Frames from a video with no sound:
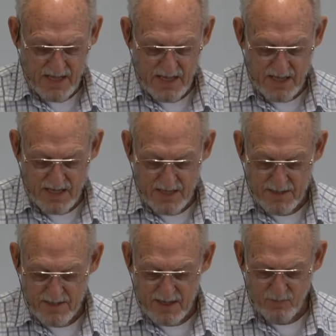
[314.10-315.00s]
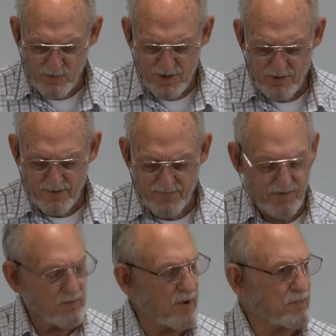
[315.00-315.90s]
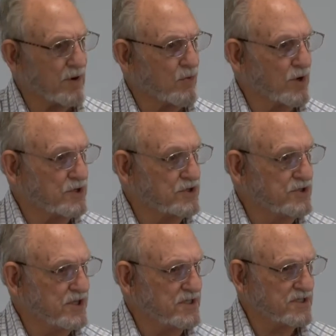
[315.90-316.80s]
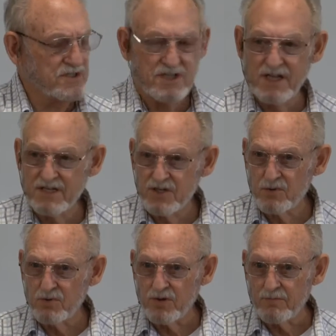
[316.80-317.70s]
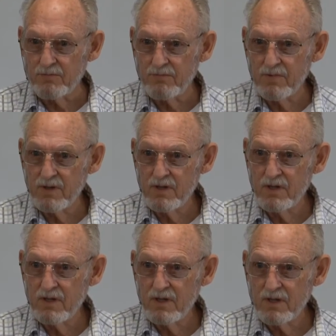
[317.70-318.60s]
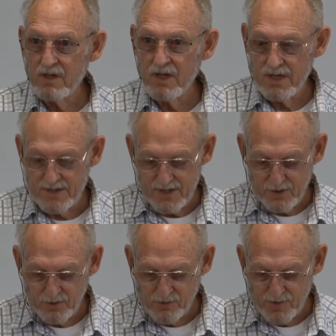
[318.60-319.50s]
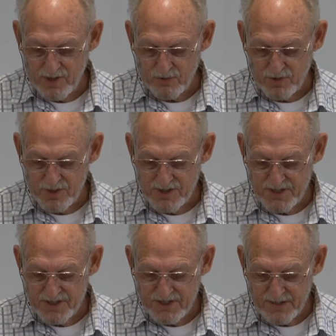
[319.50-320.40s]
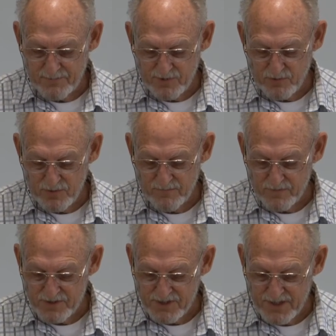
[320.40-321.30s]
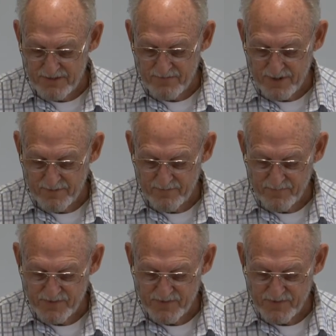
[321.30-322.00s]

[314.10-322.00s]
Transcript: I wonder if they remembered what Jesus had told them that Luke records in chapter 12, verse 11.